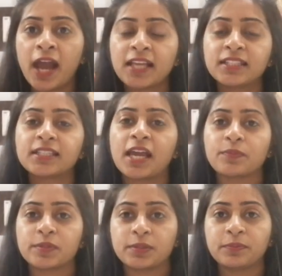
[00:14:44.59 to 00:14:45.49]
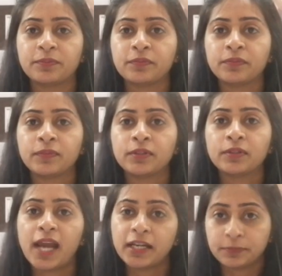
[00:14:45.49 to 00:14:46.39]
enzymes,
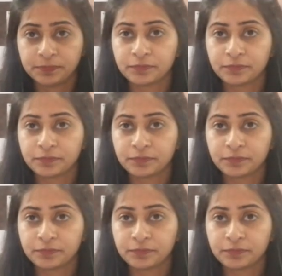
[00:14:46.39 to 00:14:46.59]
right?